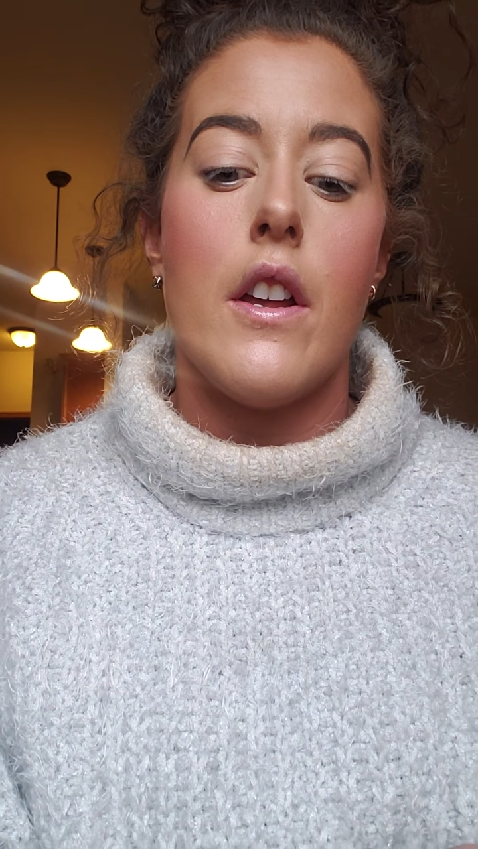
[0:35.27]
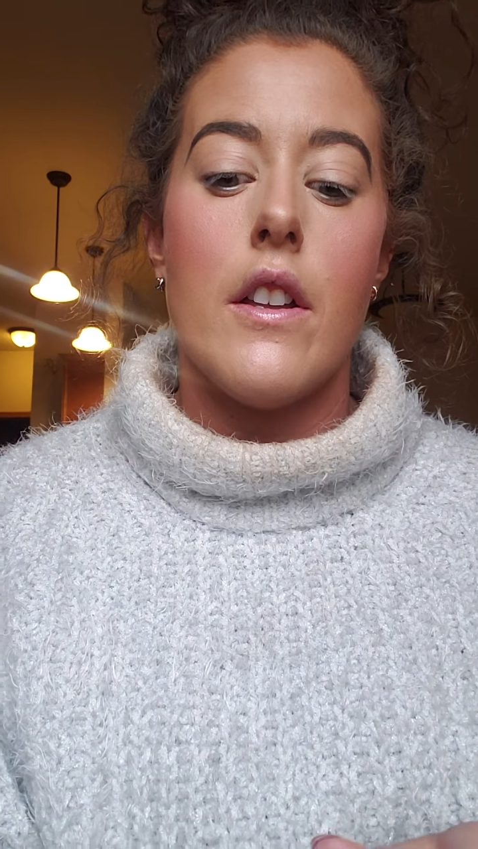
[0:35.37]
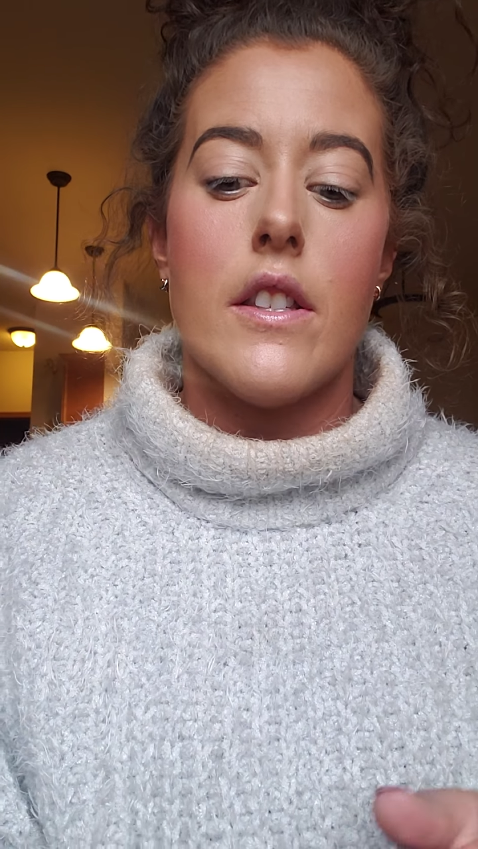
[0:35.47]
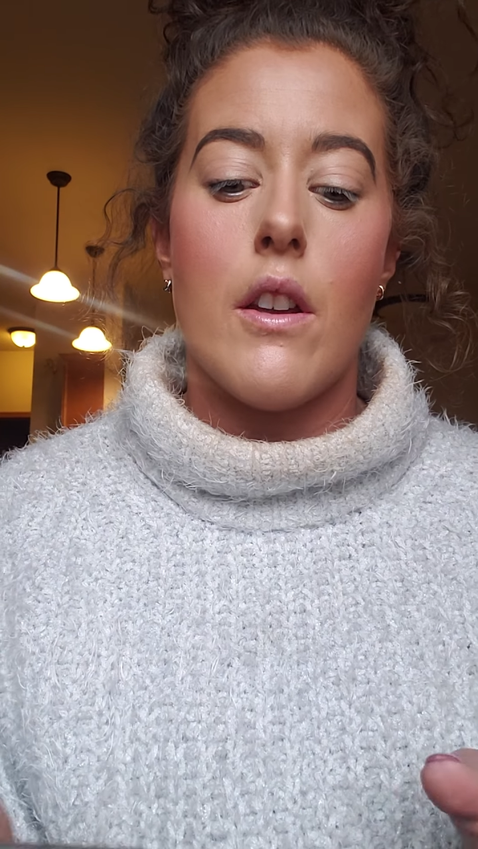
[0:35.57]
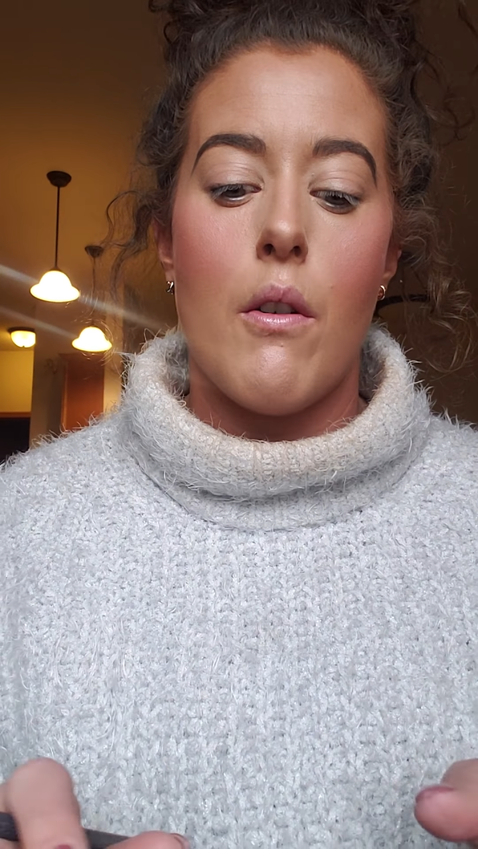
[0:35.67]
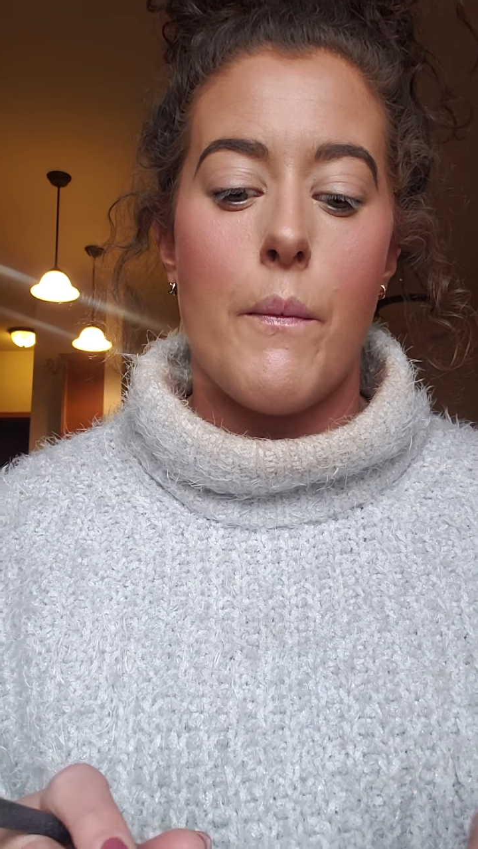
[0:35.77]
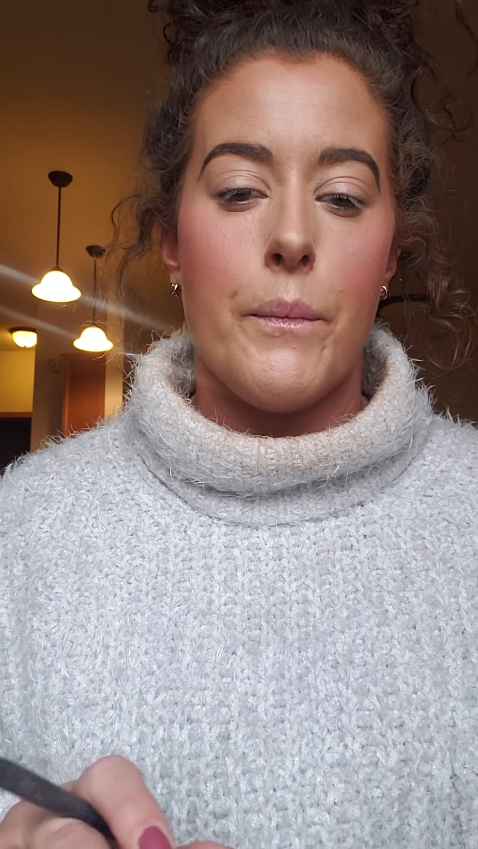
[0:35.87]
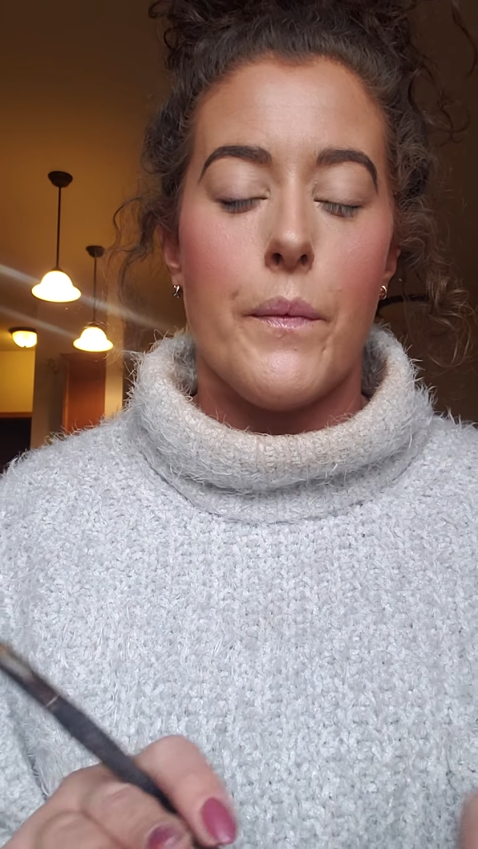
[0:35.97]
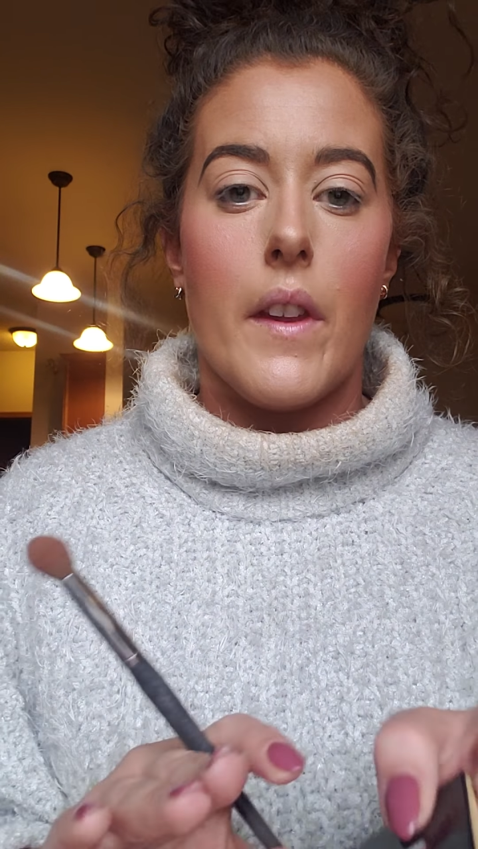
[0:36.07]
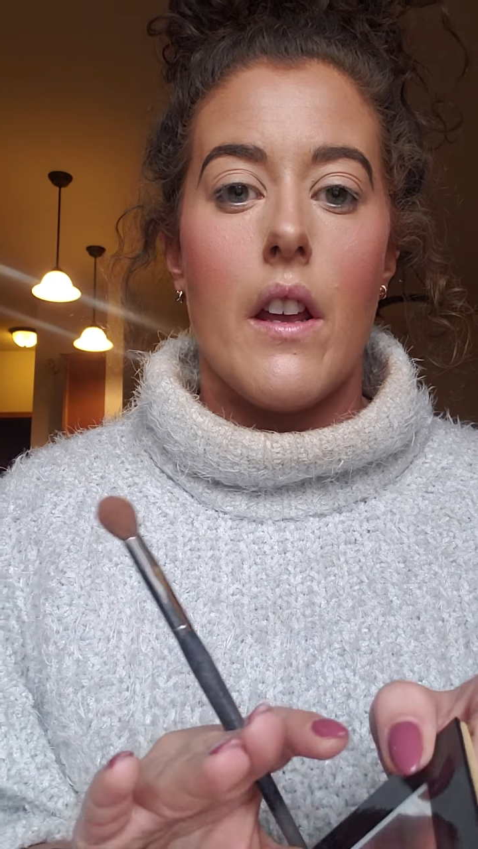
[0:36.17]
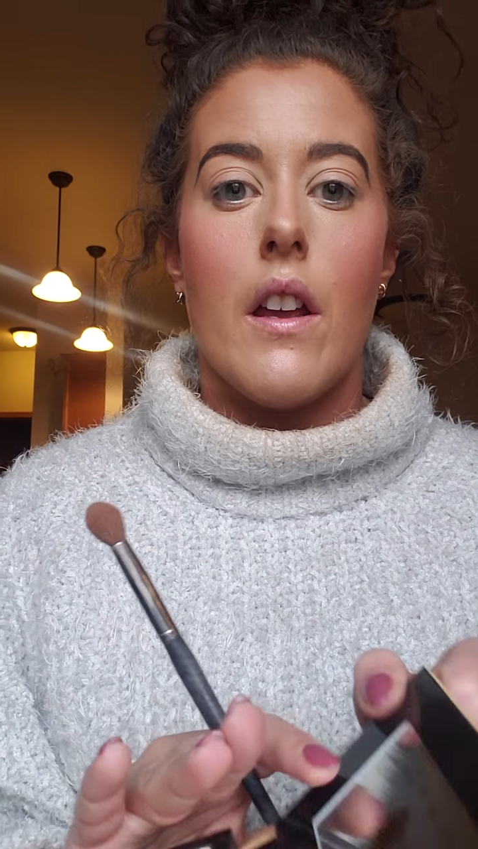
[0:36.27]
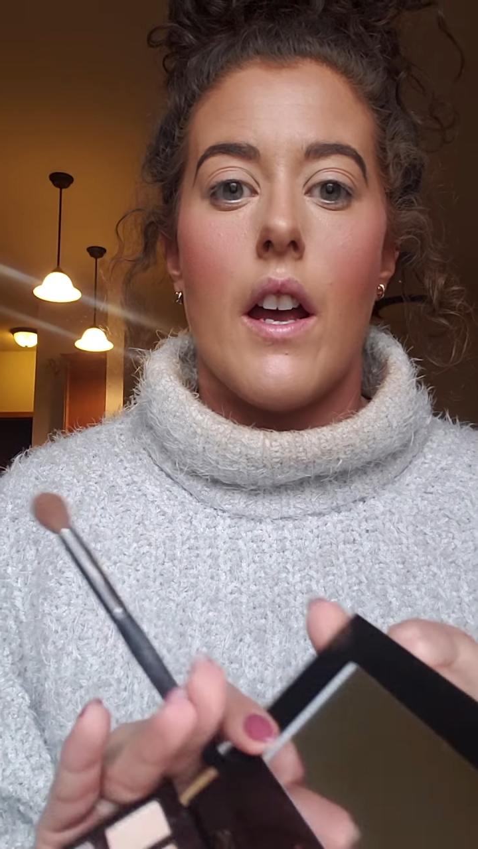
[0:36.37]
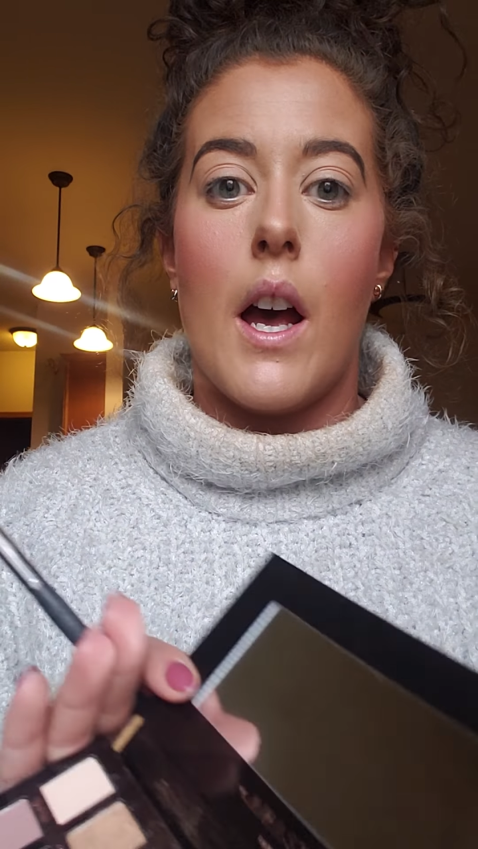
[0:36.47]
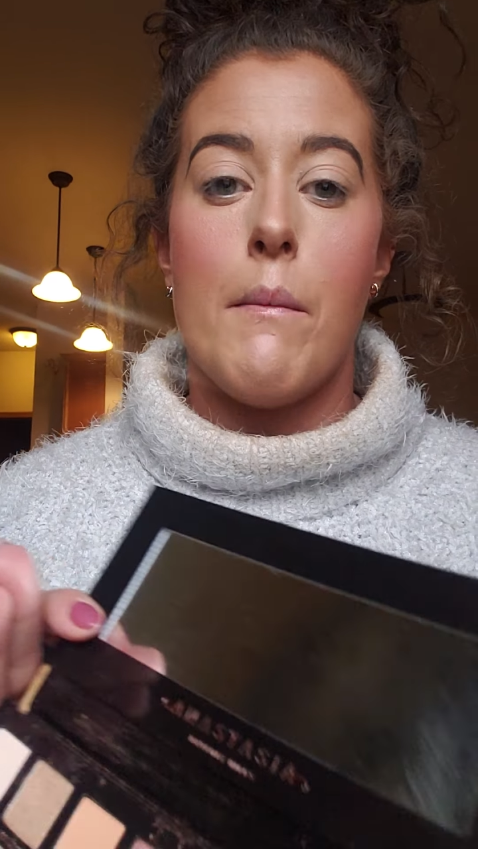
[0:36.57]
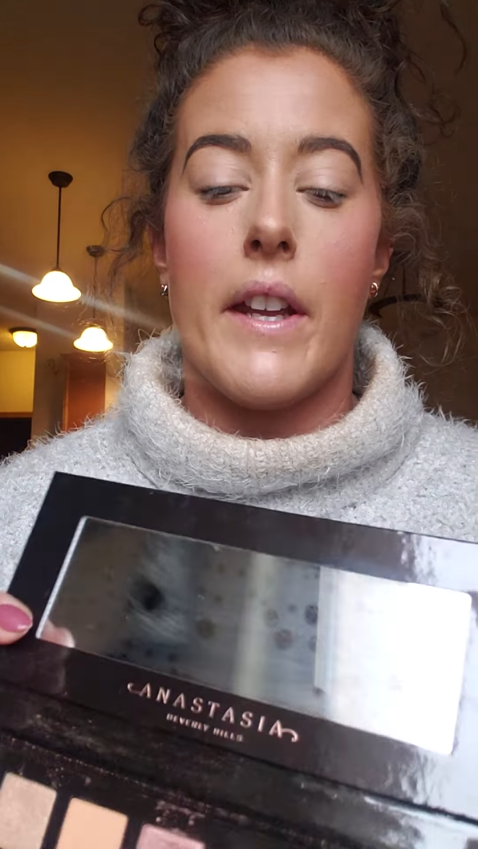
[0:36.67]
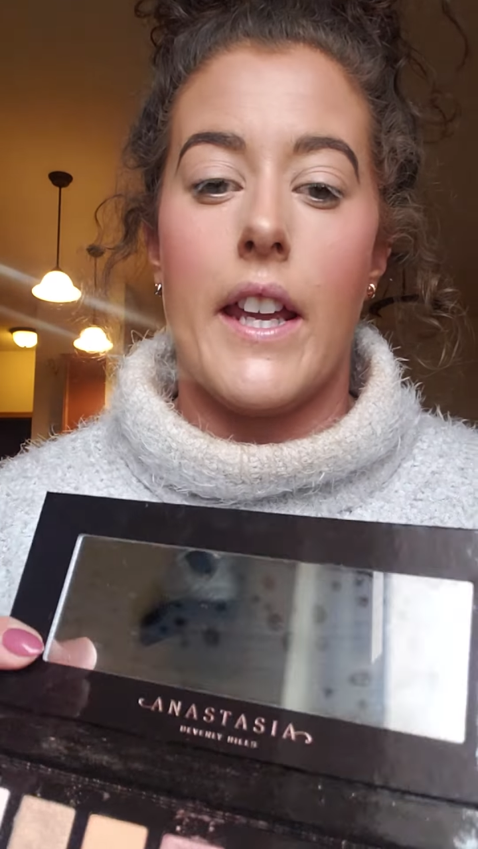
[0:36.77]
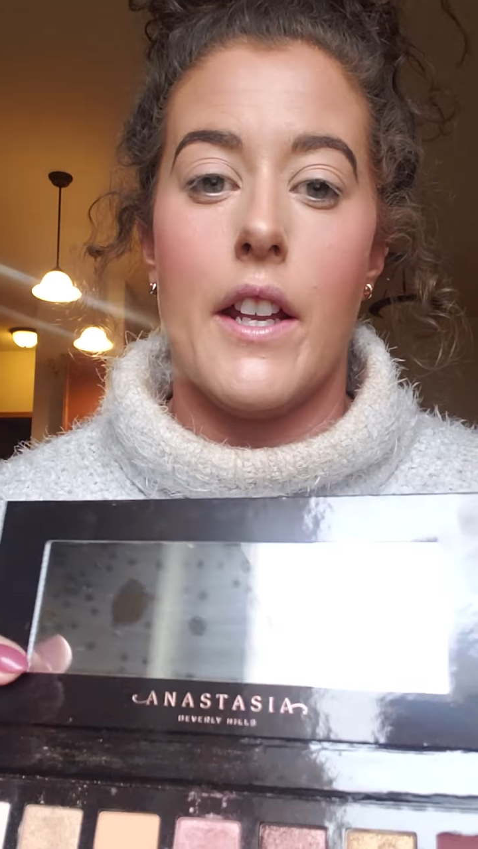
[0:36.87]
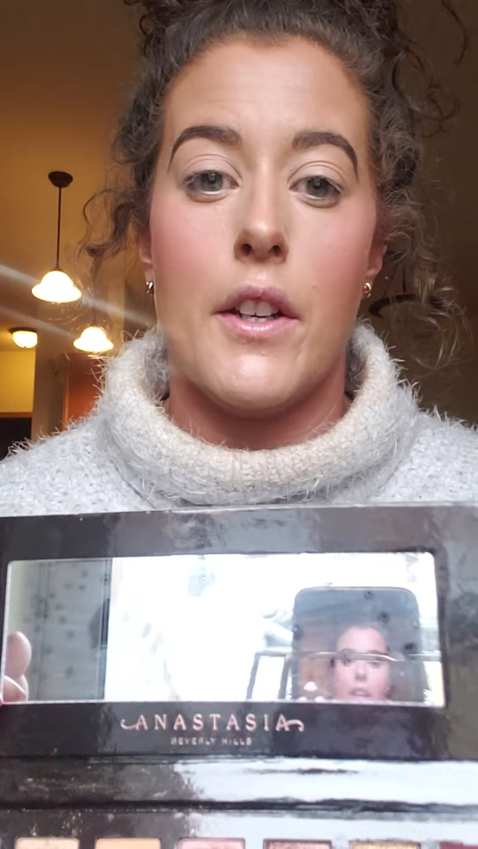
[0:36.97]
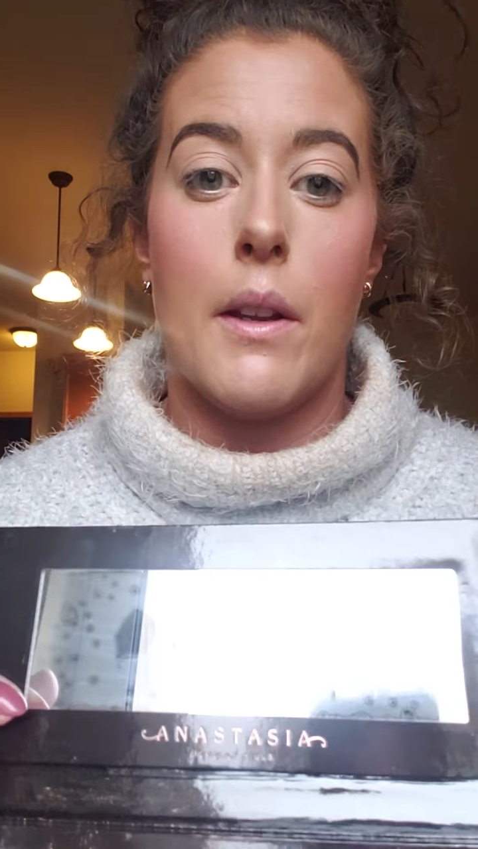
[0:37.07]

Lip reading: So again,